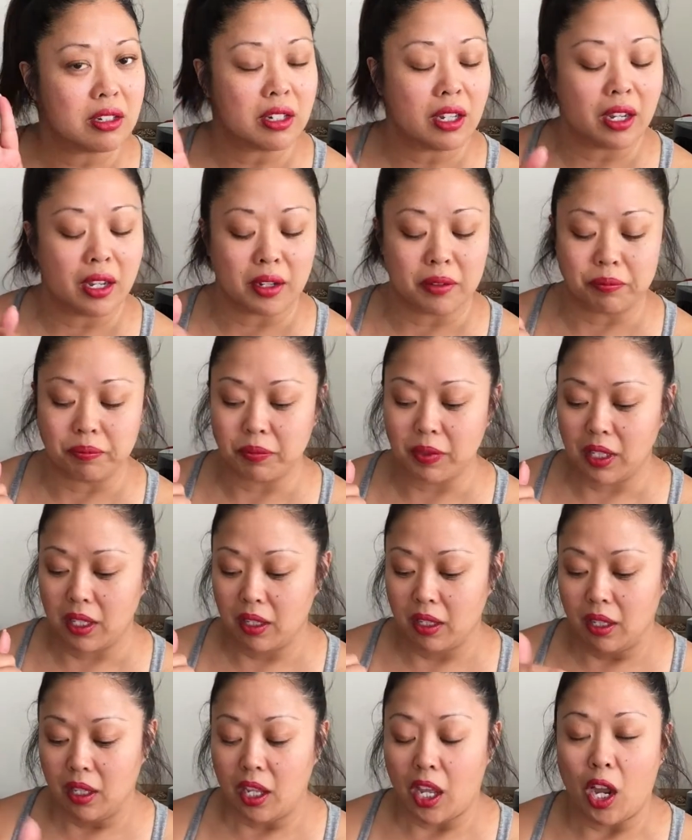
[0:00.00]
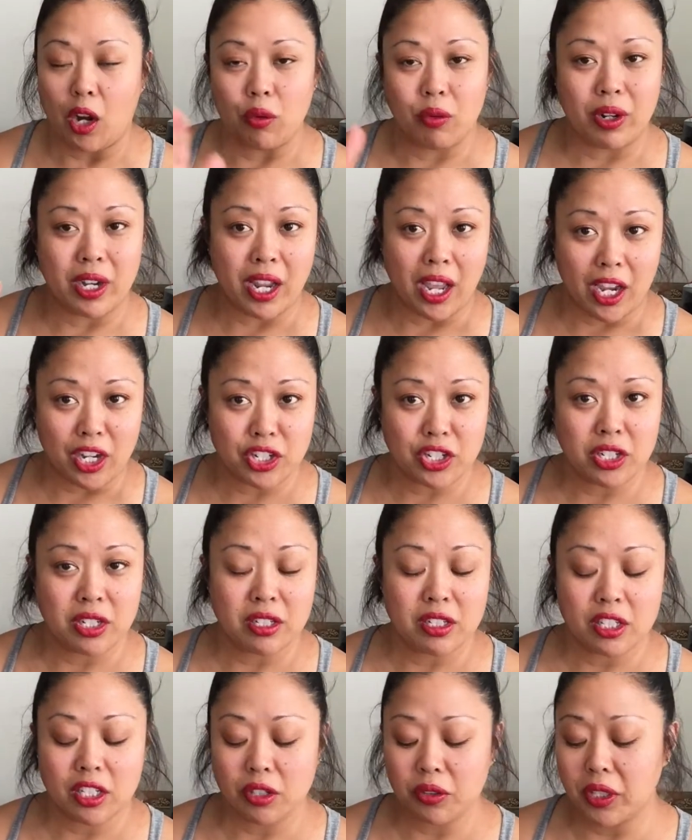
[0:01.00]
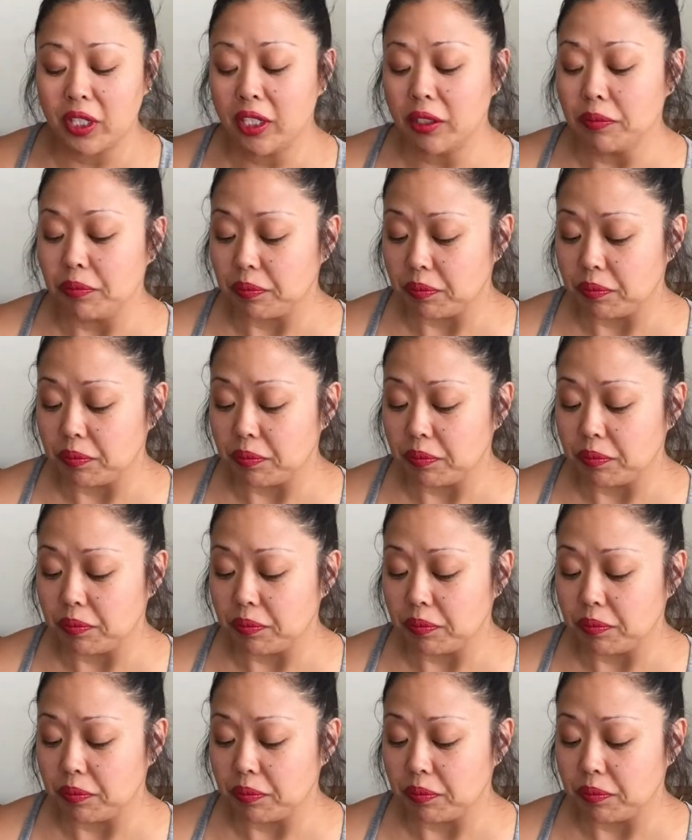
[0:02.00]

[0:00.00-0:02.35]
um, a reaction to it.